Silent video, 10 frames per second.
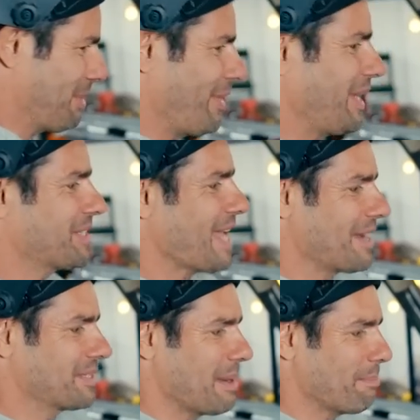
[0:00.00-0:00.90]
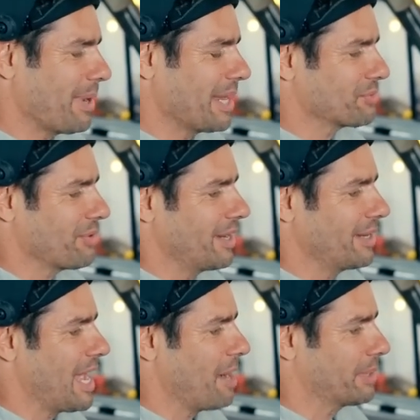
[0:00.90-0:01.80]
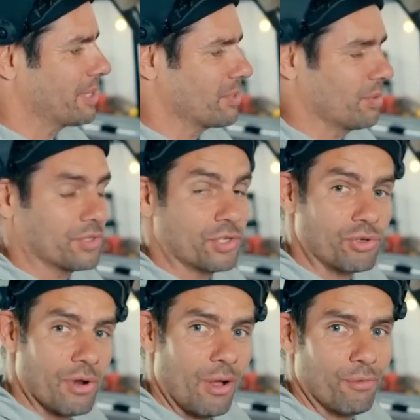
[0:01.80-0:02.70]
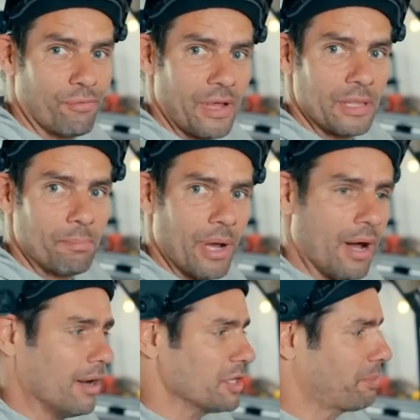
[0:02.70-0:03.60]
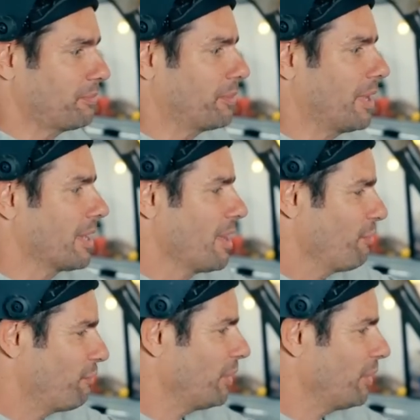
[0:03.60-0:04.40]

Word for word: I mean, I've only tacked it in place right now because I want to trial fit the parts before I